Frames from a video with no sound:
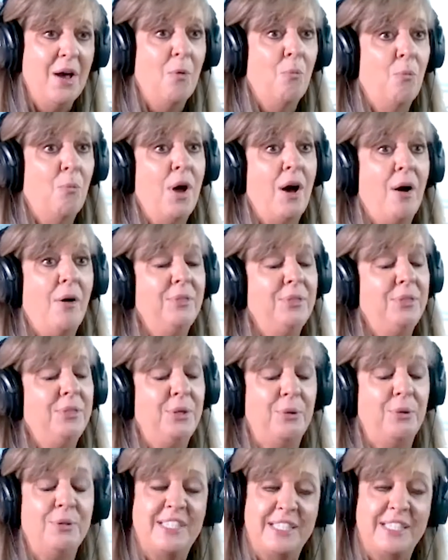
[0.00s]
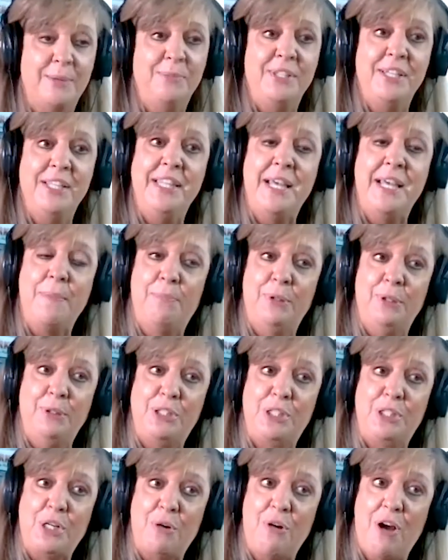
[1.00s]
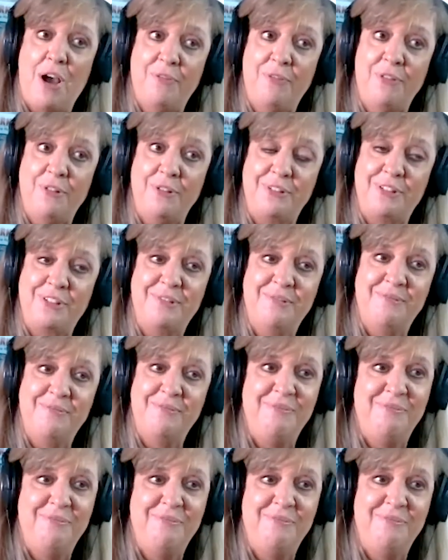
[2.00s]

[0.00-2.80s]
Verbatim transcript: Well, there is something that BlueStar offers.